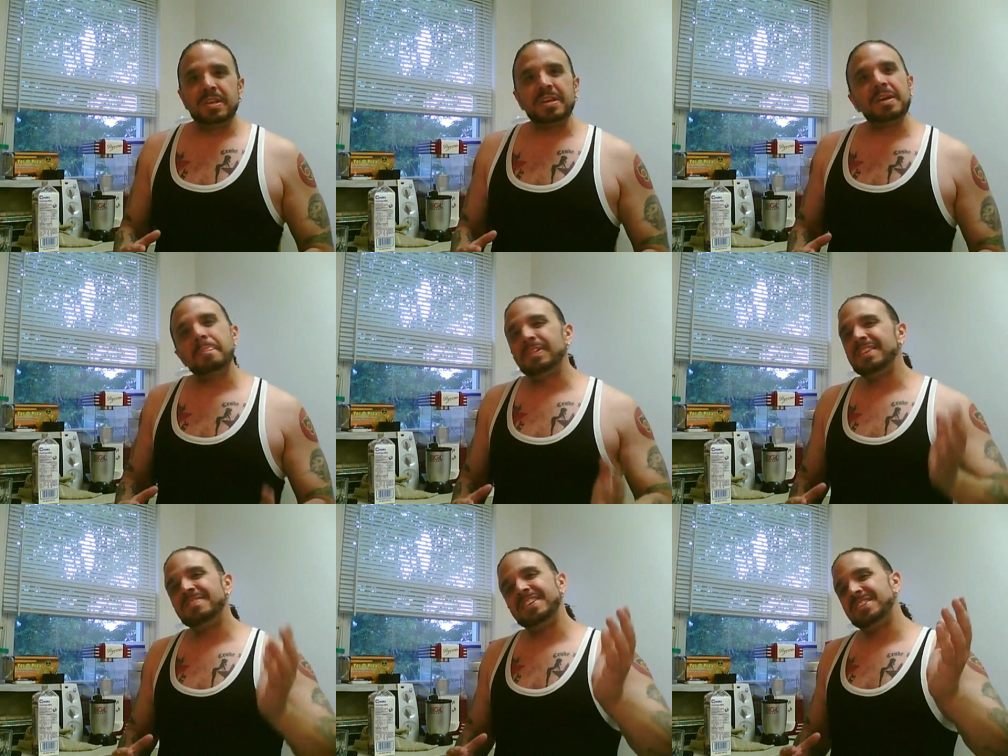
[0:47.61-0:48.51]
I
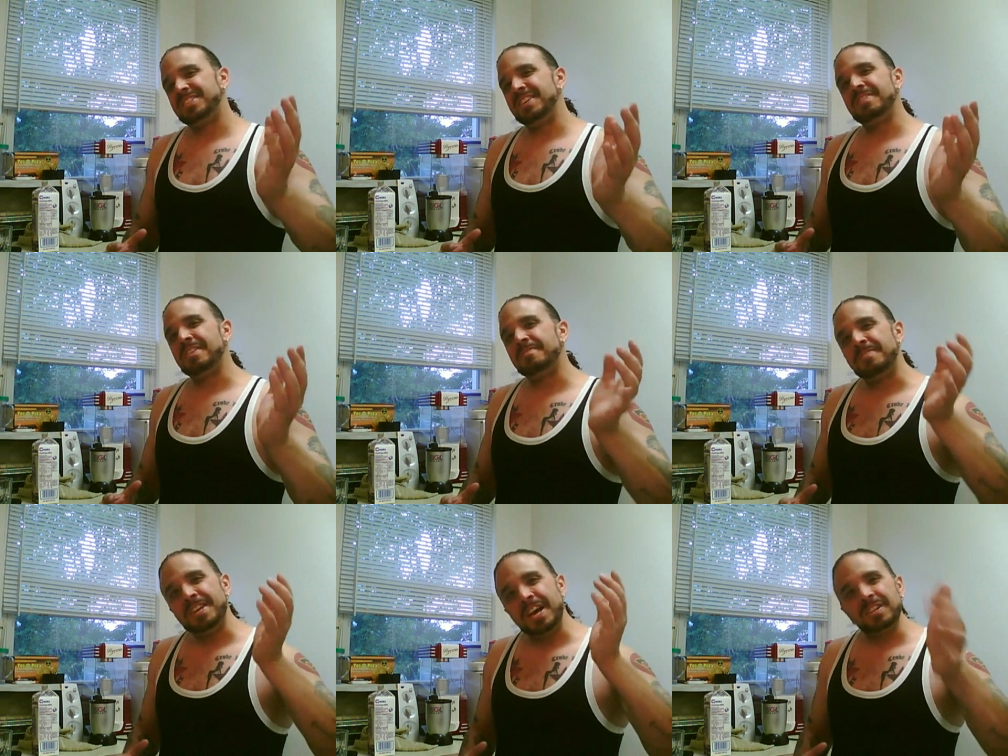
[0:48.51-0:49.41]
believe there's even a
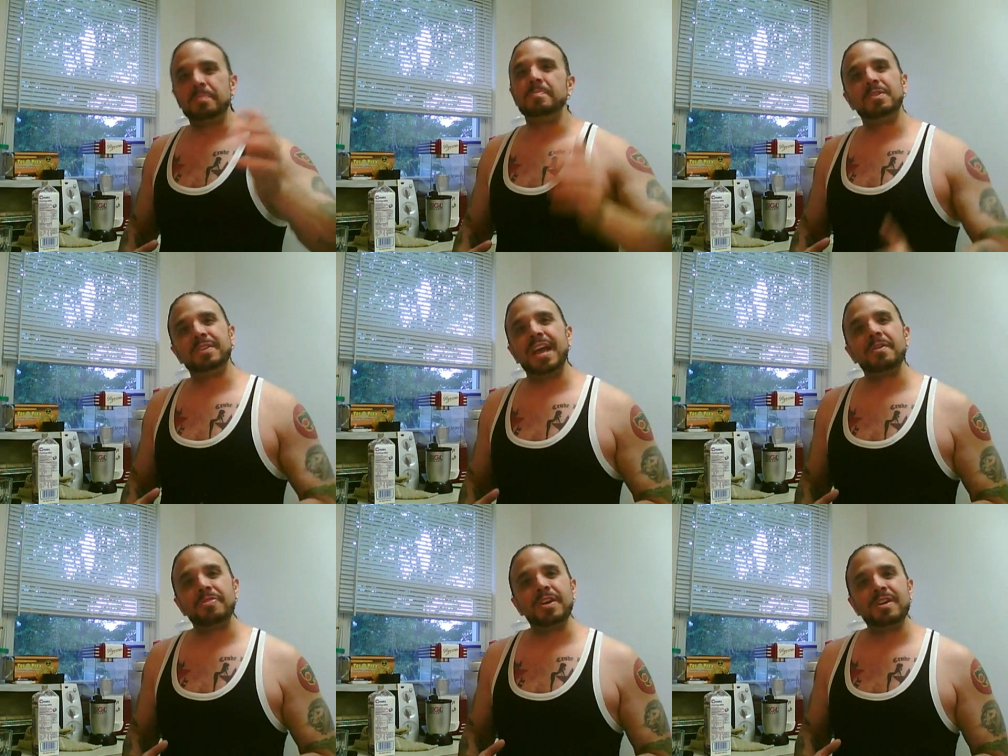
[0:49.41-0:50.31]
vanilla milk
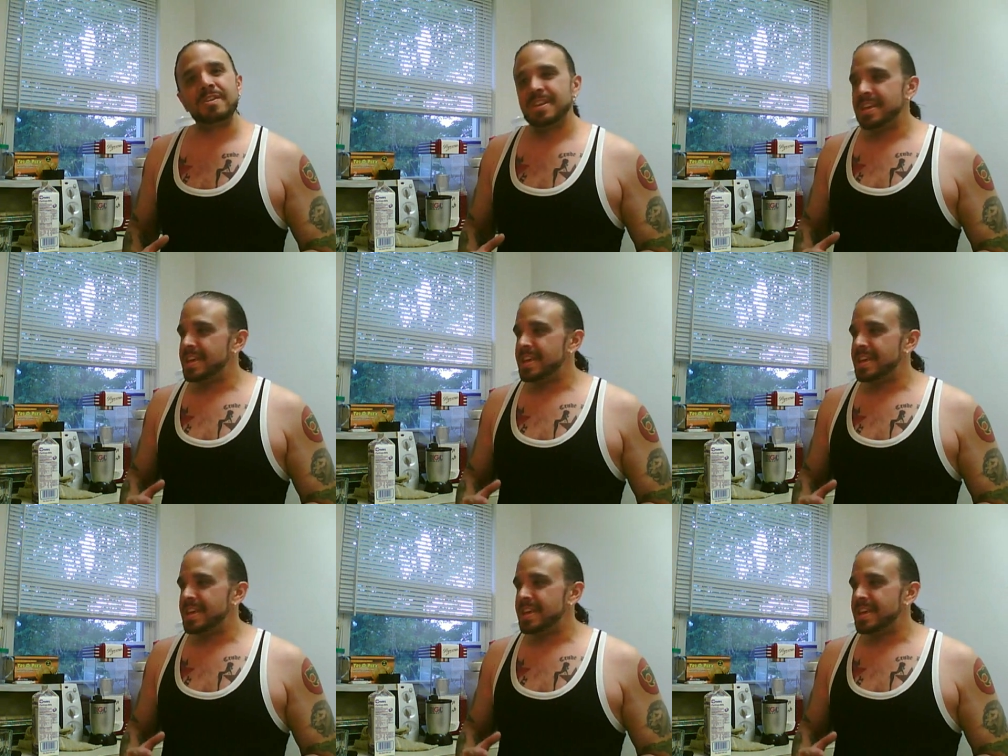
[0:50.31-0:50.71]
out there,